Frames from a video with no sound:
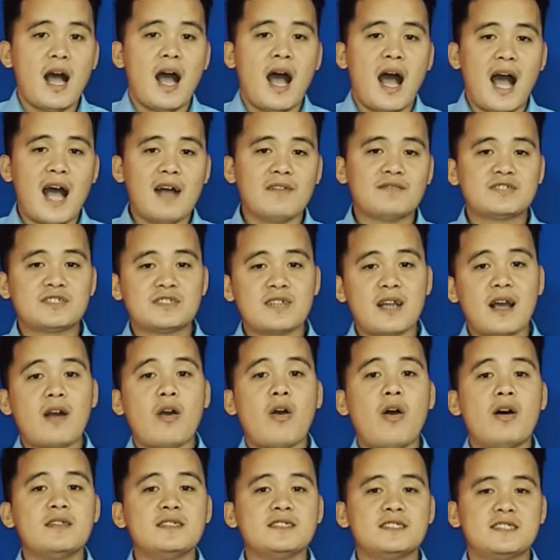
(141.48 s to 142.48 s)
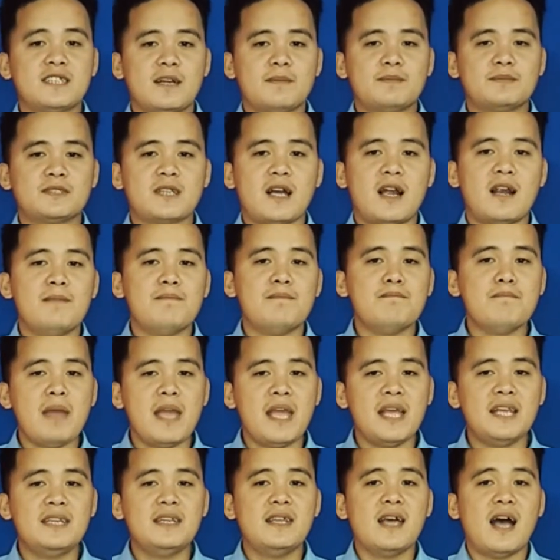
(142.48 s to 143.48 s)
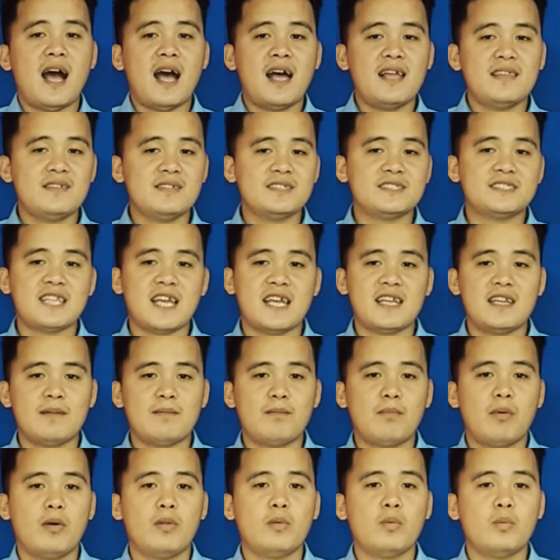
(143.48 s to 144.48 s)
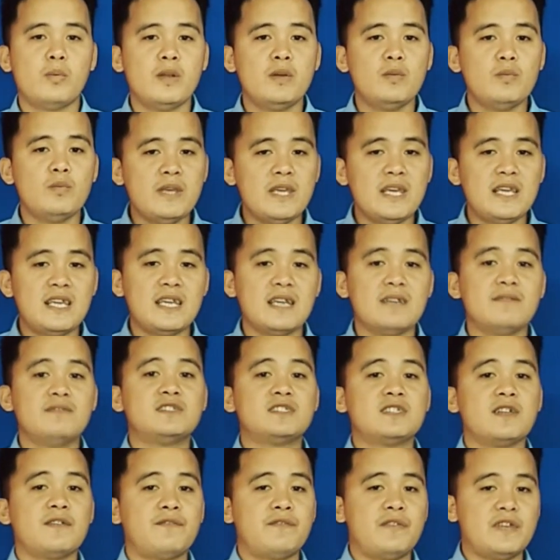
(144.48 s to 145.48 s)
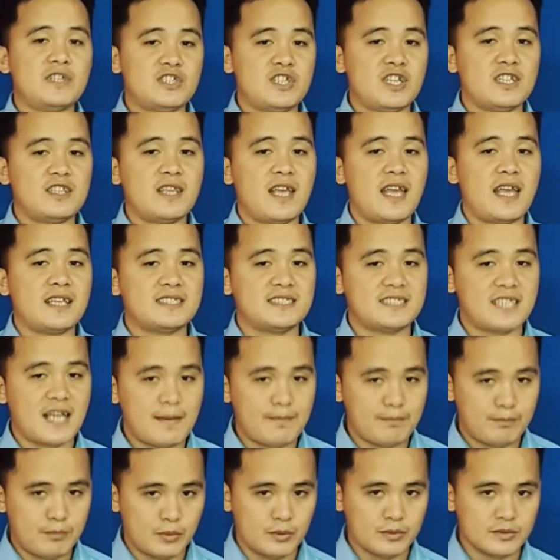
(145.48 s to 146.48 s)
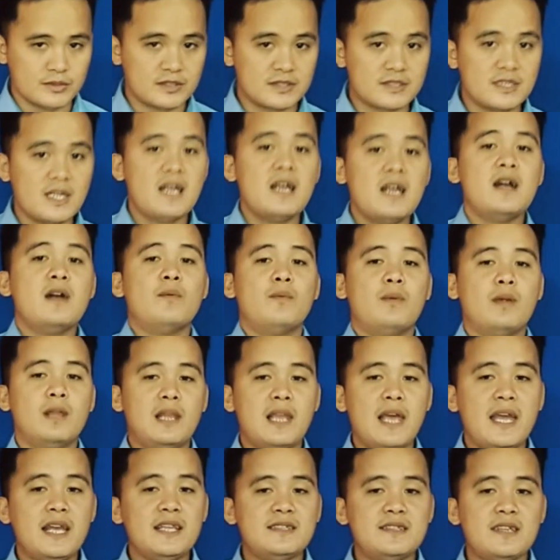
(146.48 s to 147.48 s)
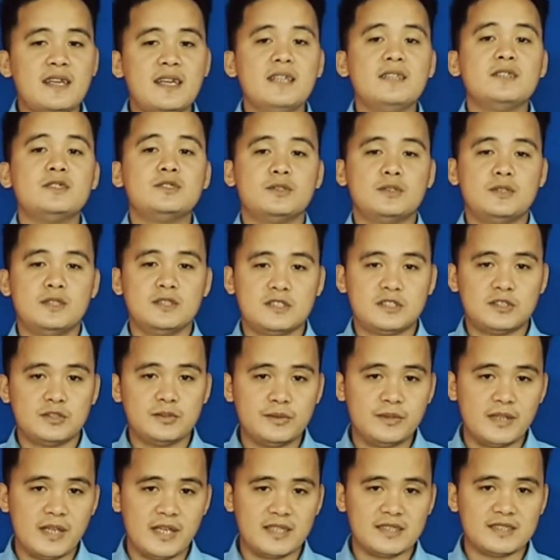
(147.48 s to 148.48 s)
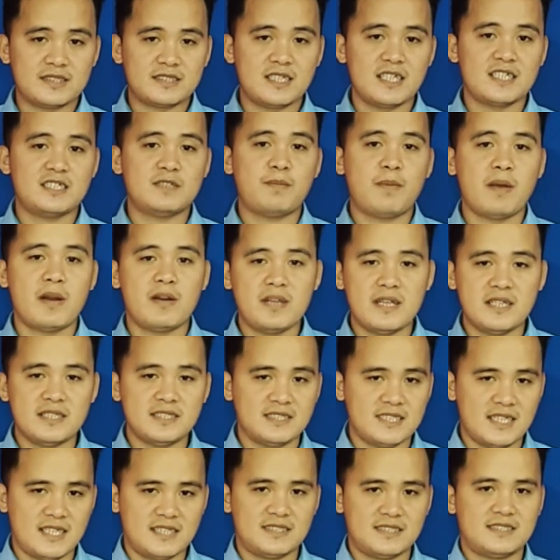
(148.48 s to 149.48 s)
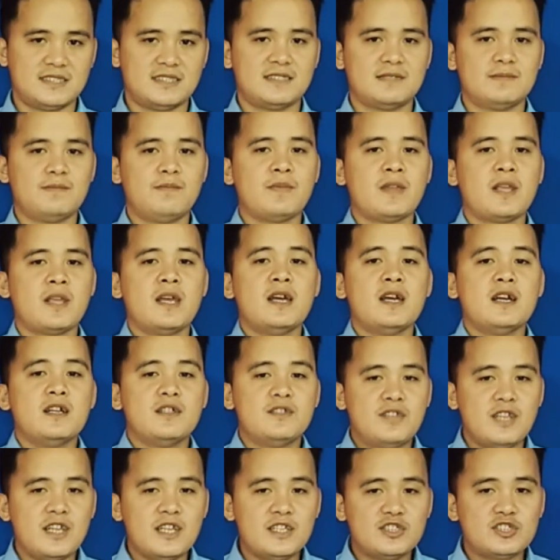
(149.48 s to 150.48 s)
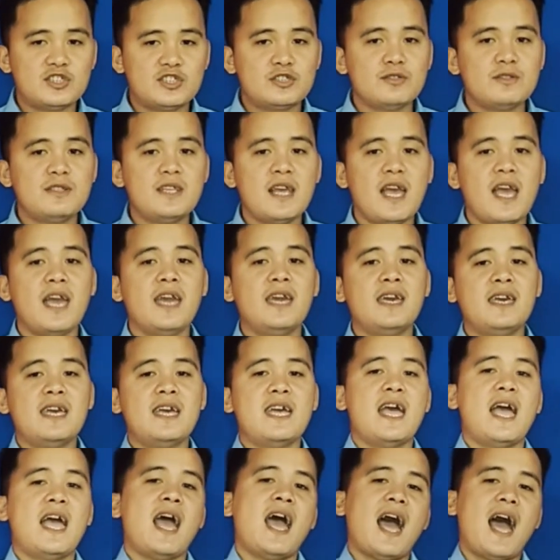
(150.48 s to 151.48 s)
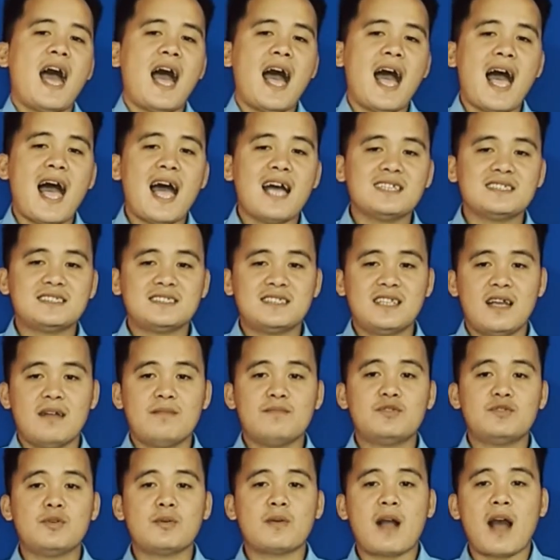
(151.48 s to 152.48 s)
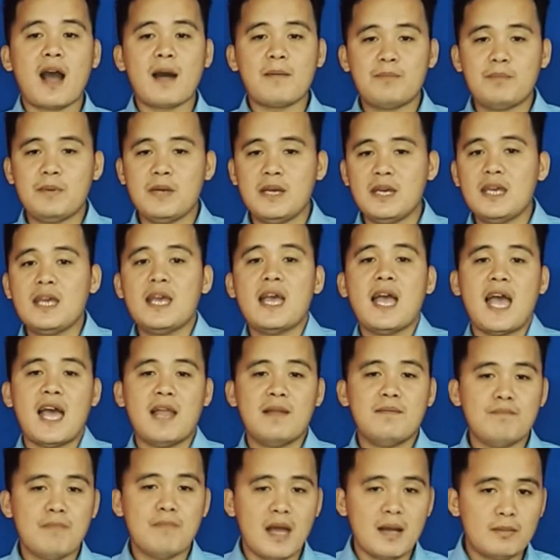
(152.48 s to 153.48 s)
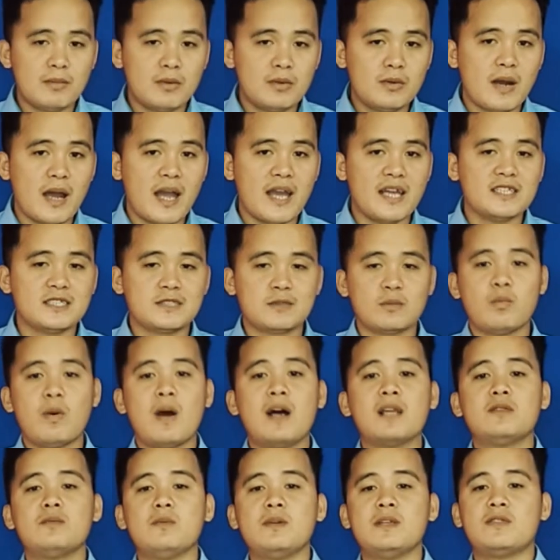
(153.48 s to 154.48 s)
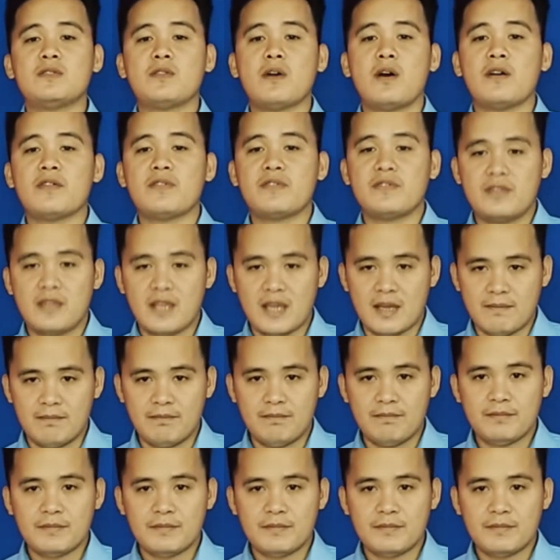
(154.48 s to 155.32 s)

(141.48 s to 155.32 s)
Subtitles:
Abstract concepts are made understandable when we give sufficient examples relating to the students' experiences. Teach today, ask them to copy and memorize what we taught them.